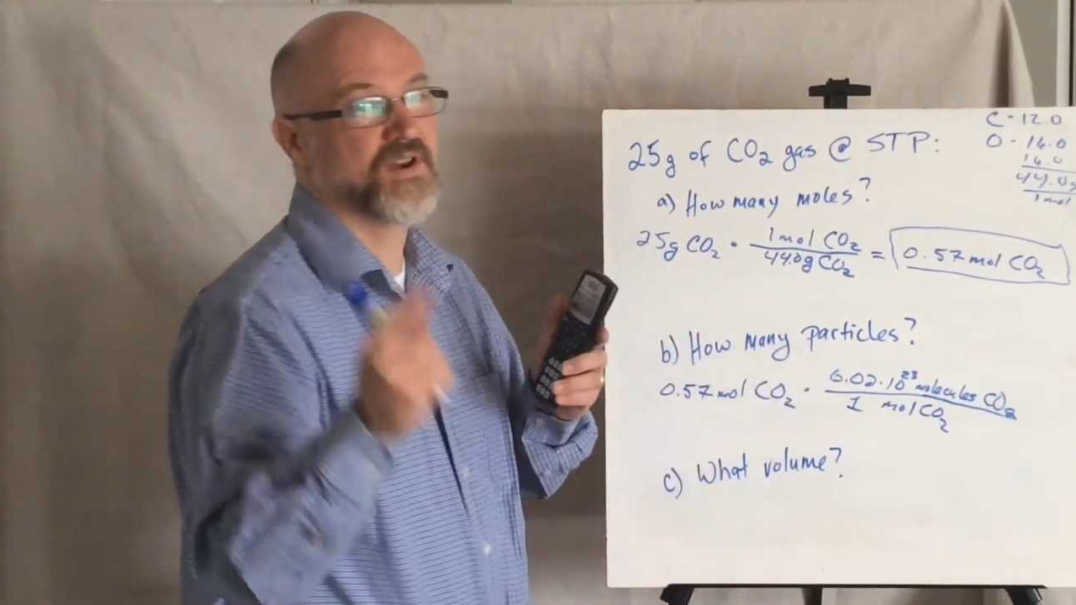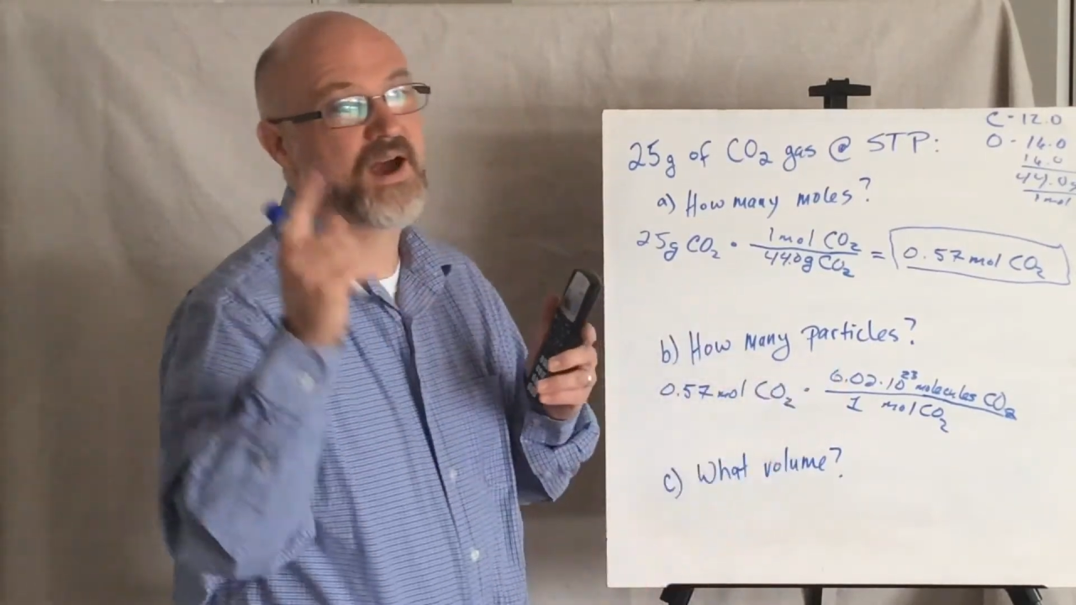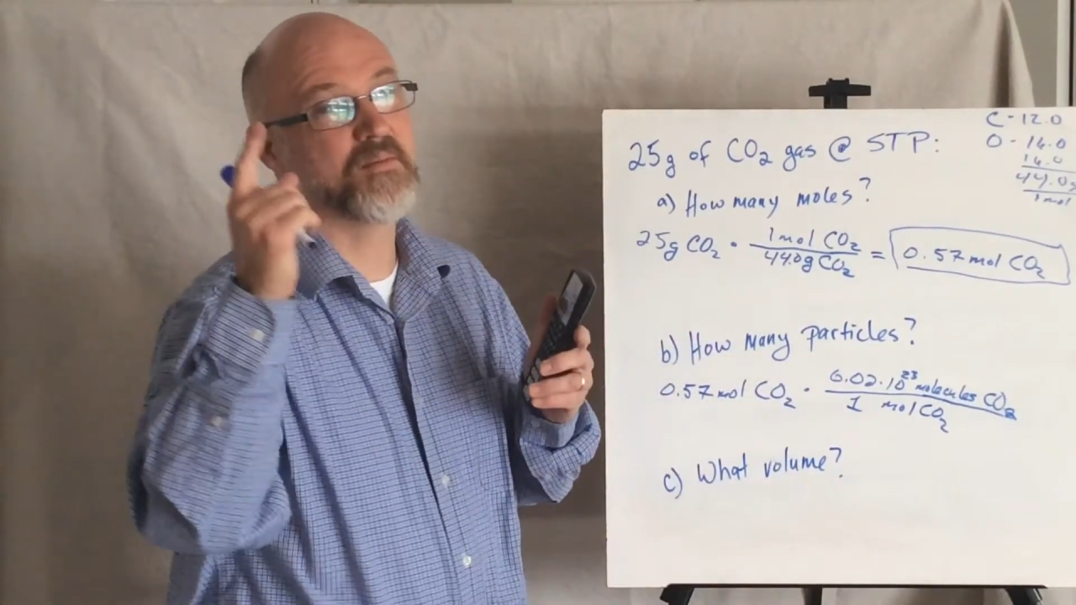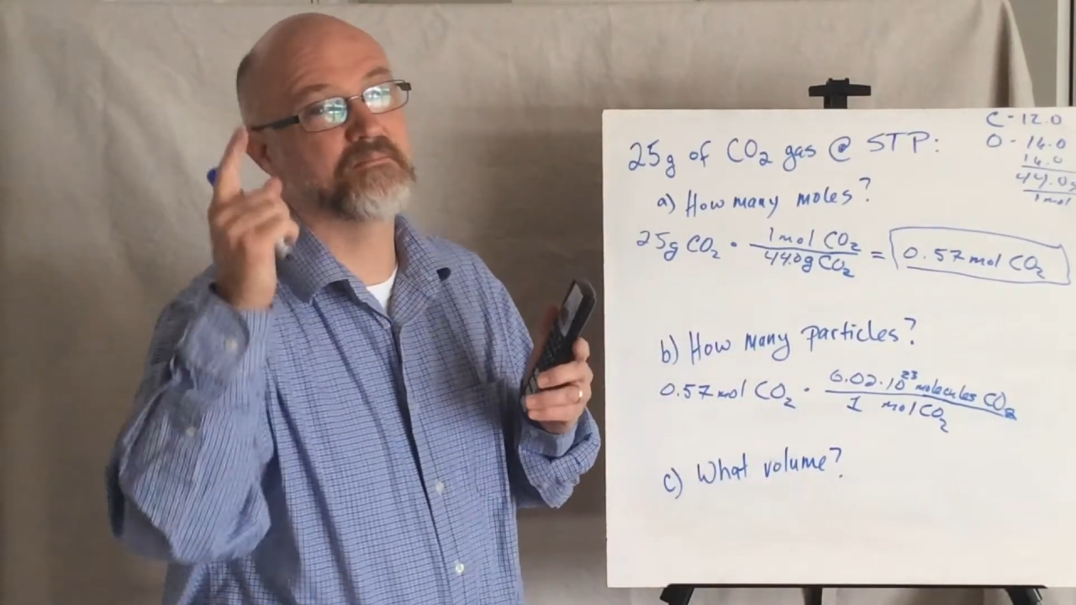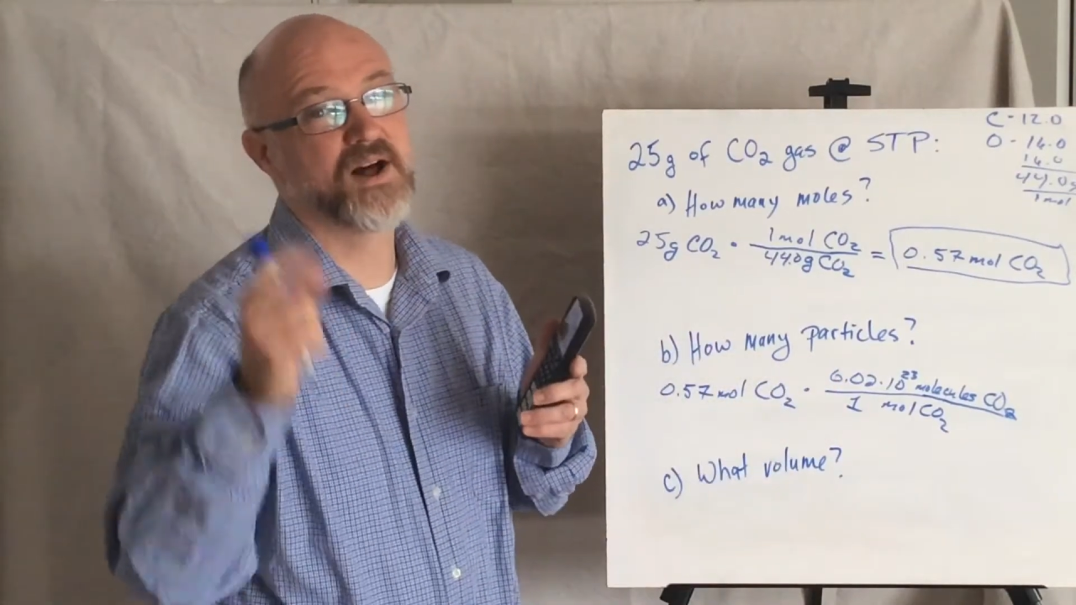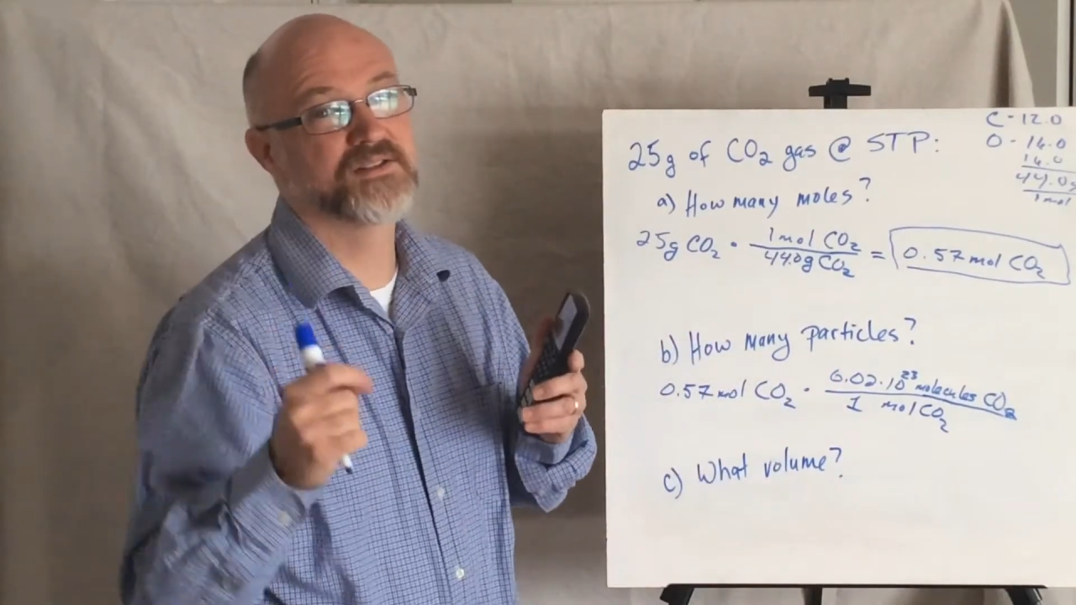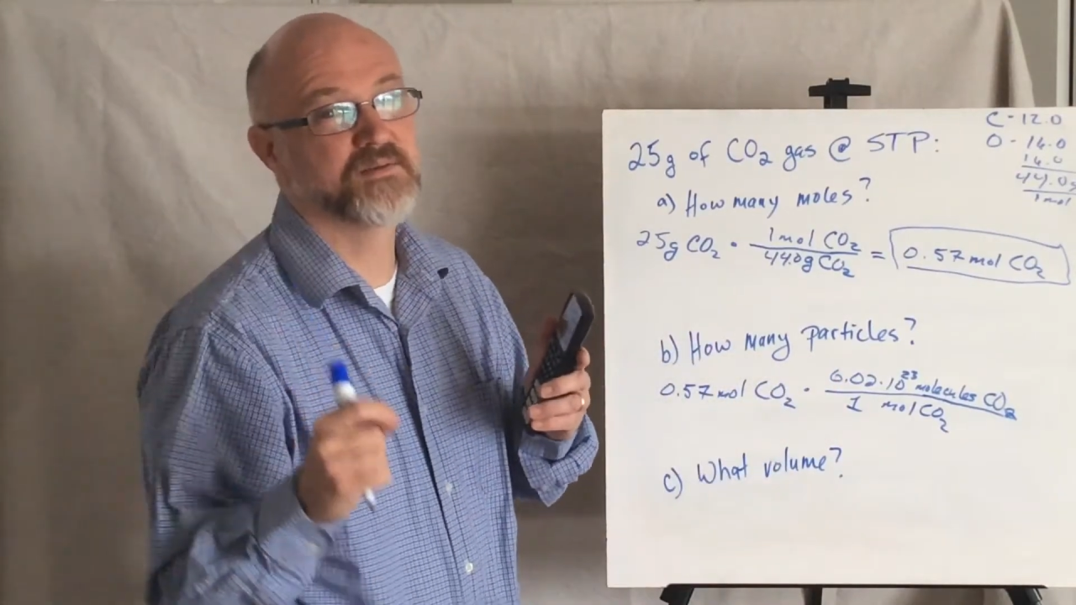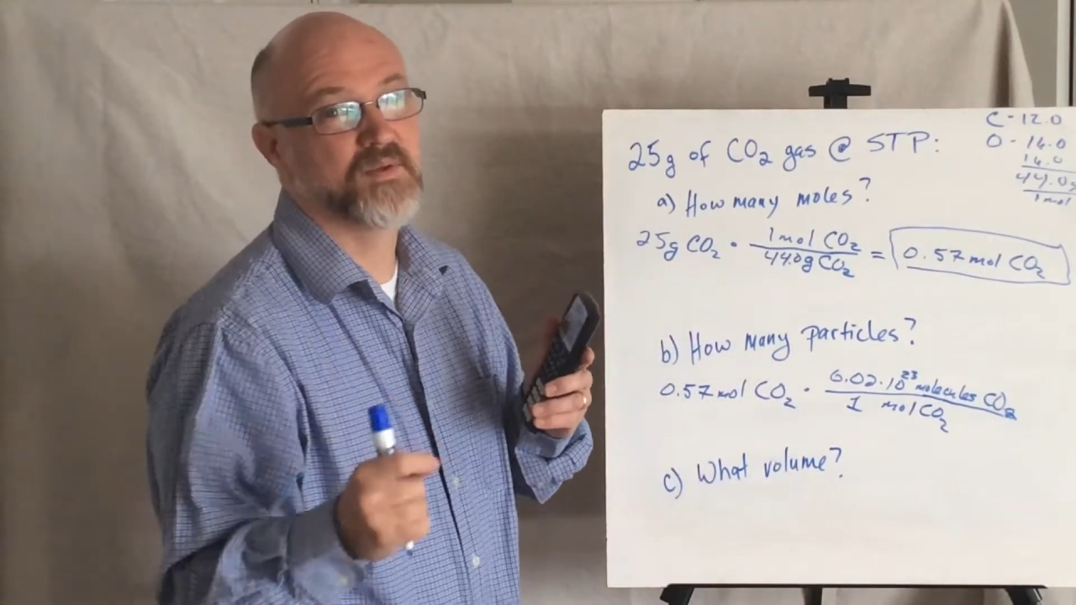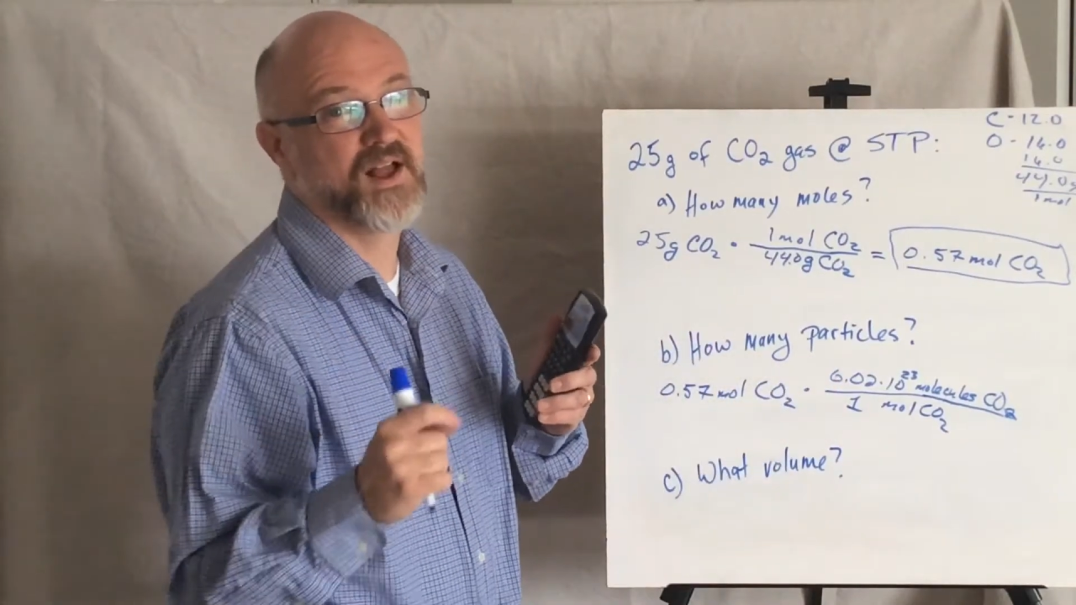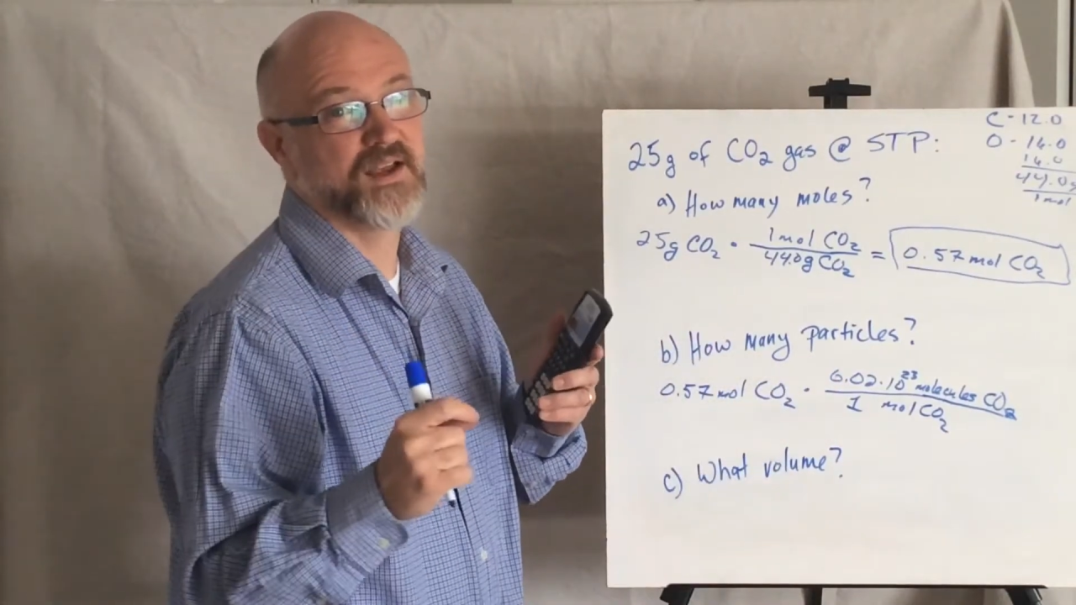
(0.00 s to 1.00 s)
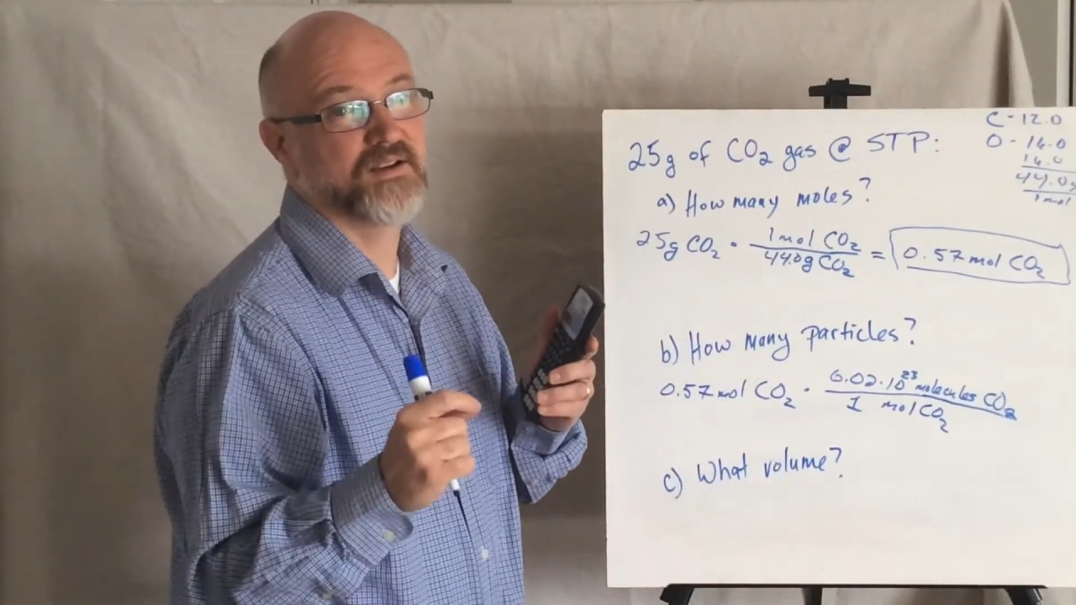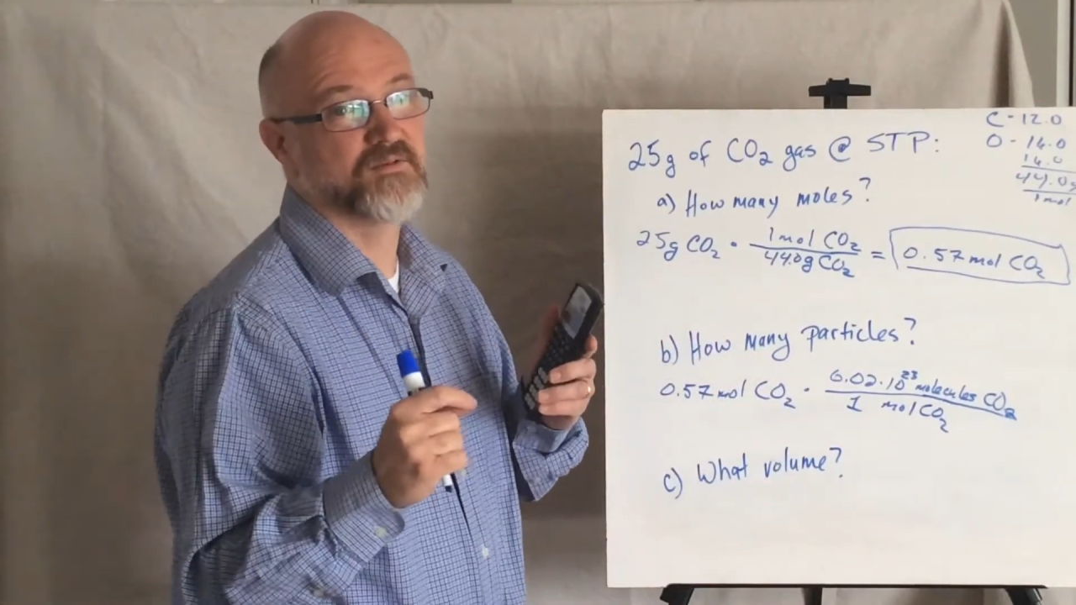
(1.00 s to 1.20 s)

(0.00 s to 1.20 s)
now I'm multiplying.